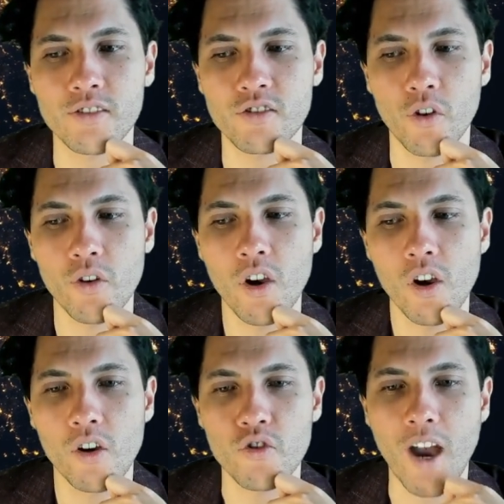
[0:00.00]
So
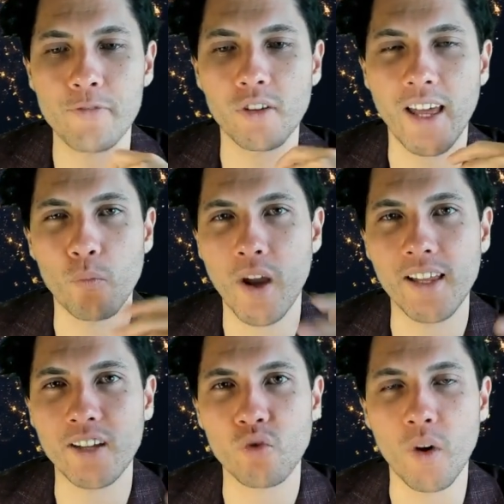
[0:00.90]
you have to wait
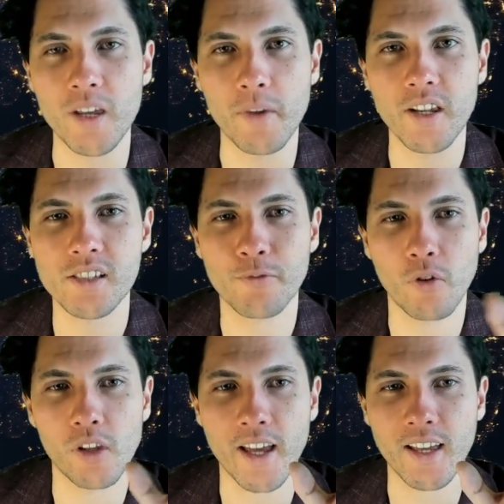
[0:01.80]
like 20 minutes
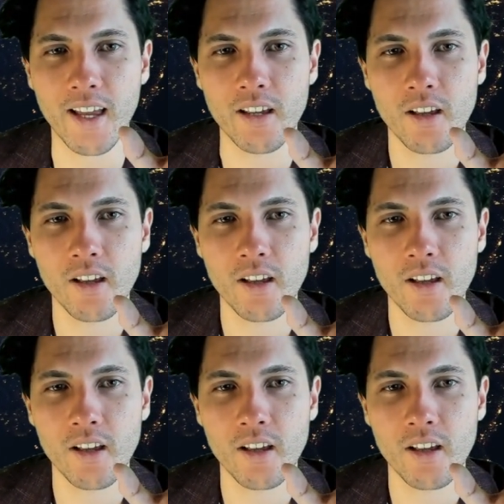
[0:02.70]
for like a